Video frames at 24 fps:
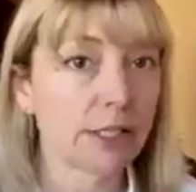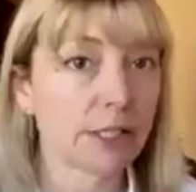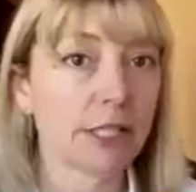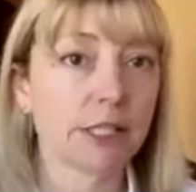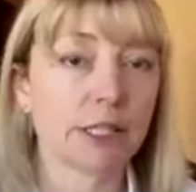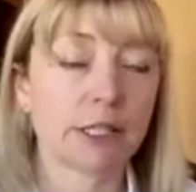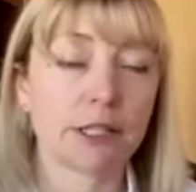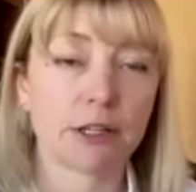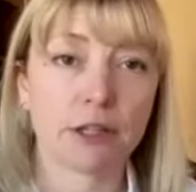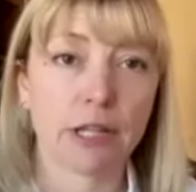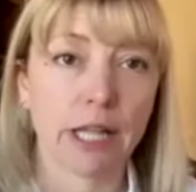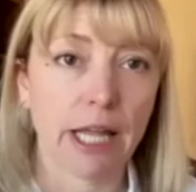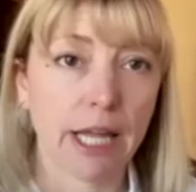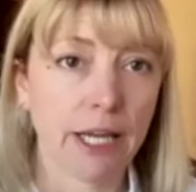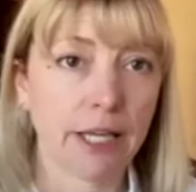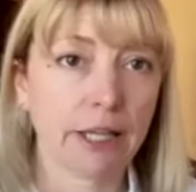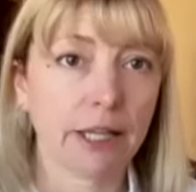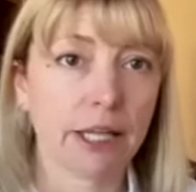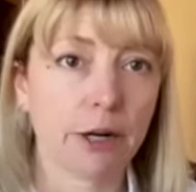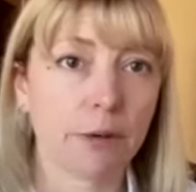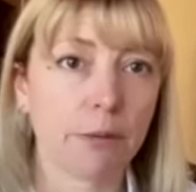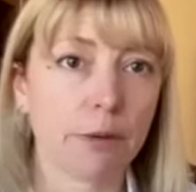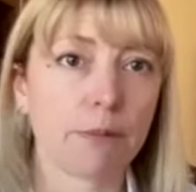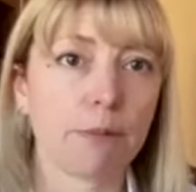because they're laying
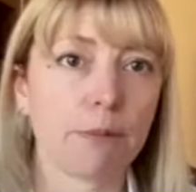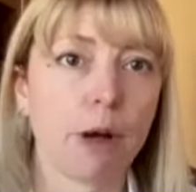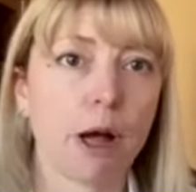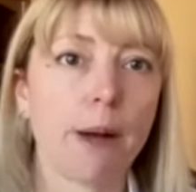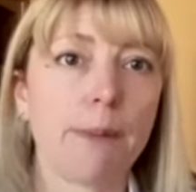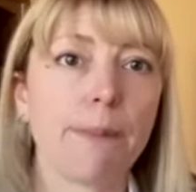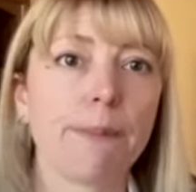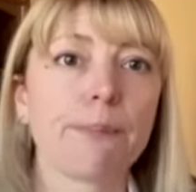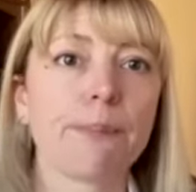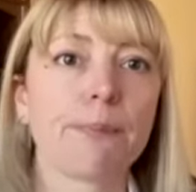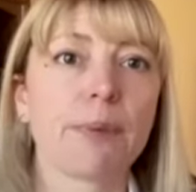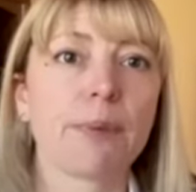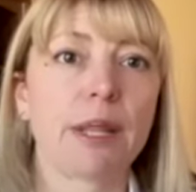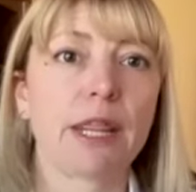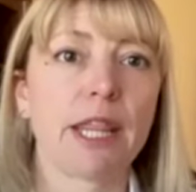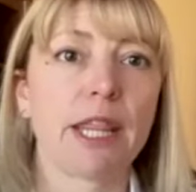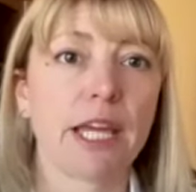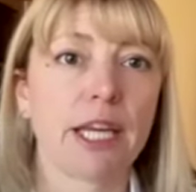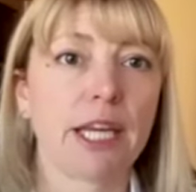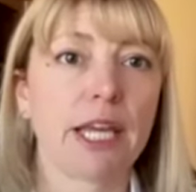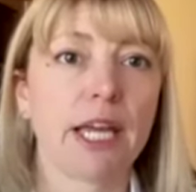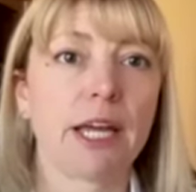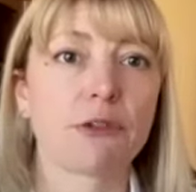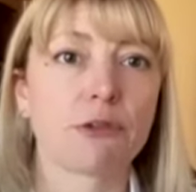there with mom, but they
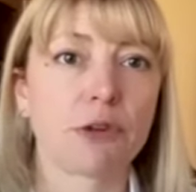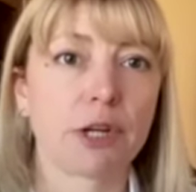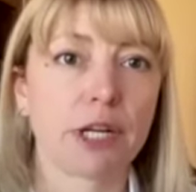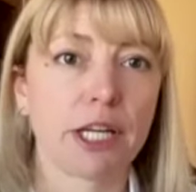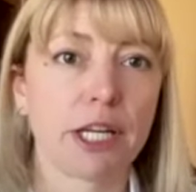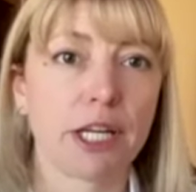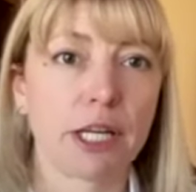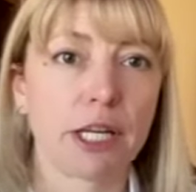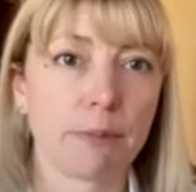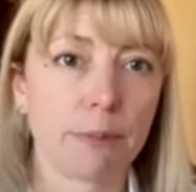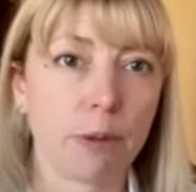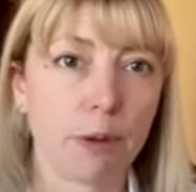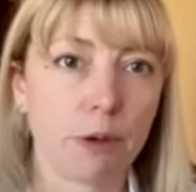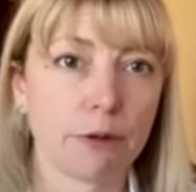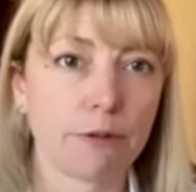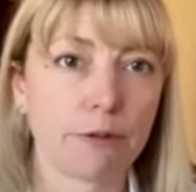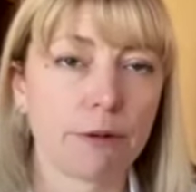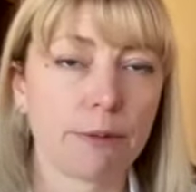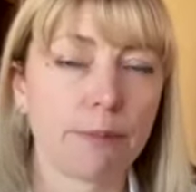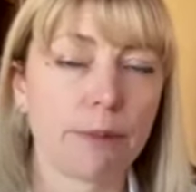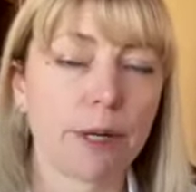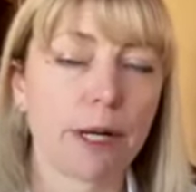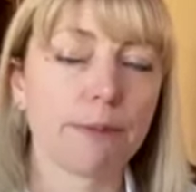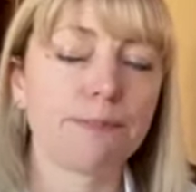can't drink any milk
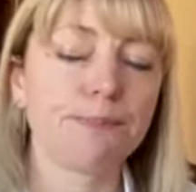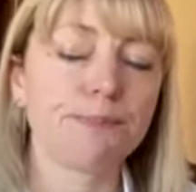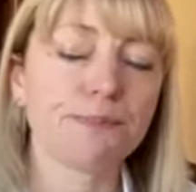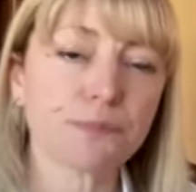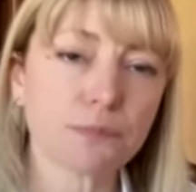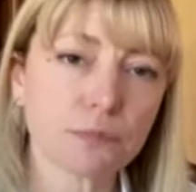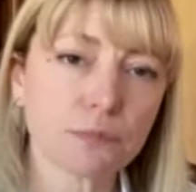from mom.